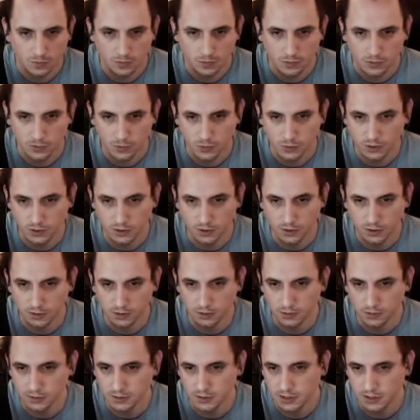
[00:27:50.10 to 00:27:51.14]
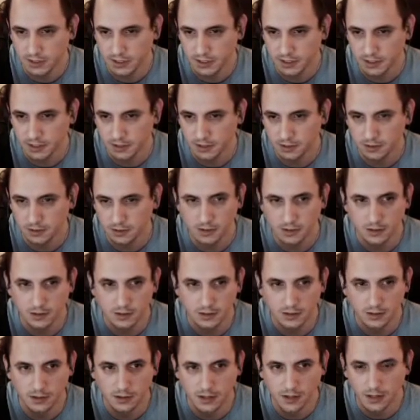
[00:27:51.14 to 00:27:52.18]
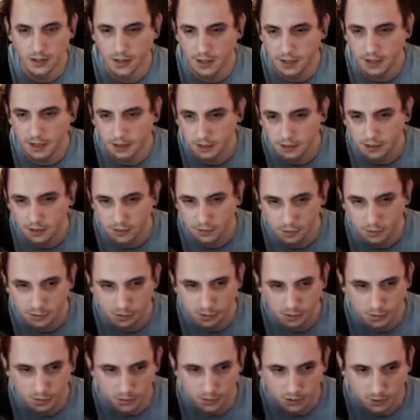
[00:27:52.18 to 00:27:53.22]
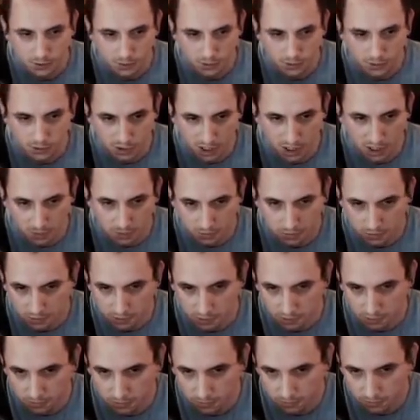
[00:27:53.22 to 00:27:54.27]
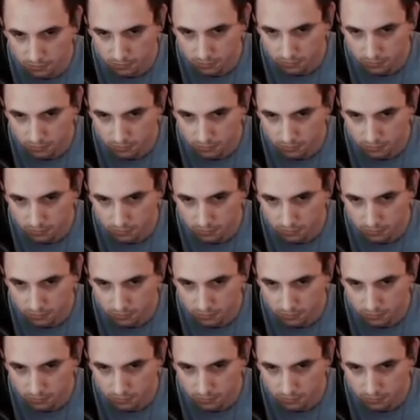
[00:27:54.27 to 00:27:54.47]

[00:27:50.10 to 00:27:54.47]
Switch to Knuckles there. And this room, the triple jowl room.